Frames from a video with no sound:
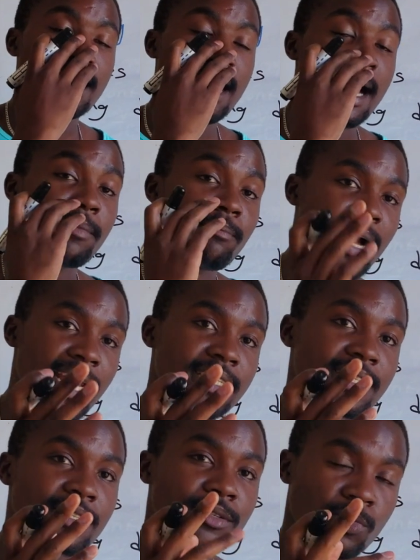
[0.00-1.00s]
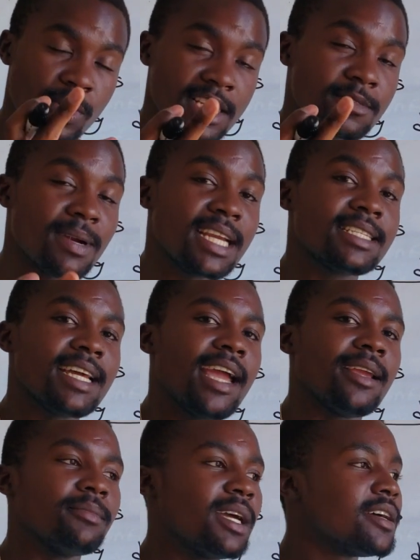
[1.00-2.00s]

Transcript: I might waste my time.